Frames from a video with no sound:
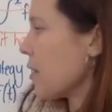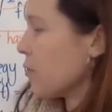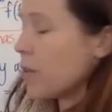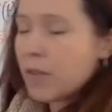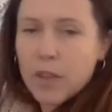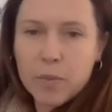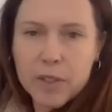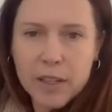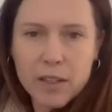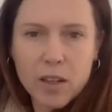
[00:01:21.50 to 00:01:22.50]
the 50th
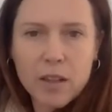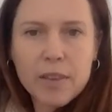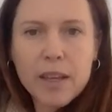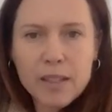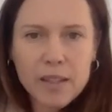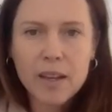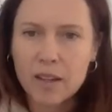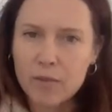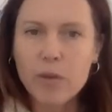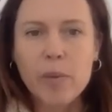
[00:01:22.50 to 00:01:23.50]
percentile, that's the
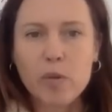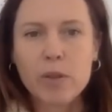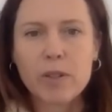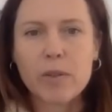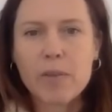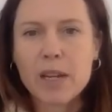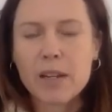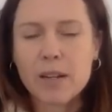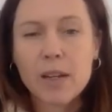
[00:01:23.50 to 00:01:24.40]
halfway point of the median.